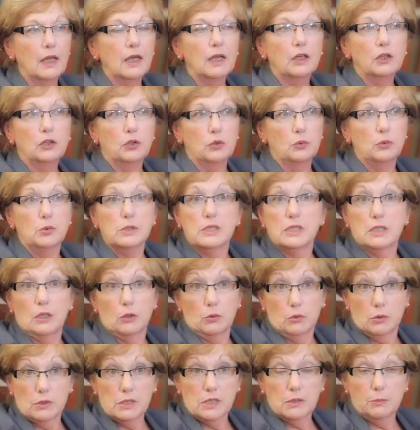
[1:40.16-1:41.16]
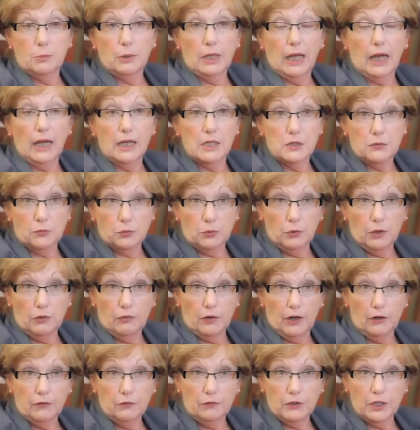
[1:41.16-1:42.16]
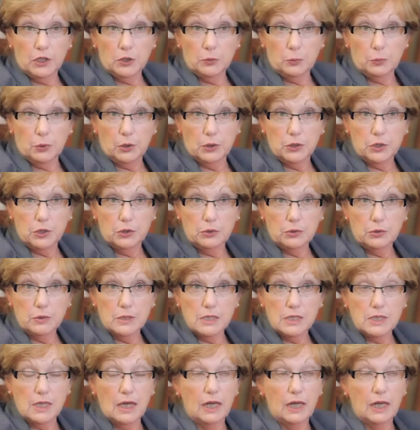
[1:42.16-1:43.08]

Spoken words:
use local suppliers for all of our fresh produce,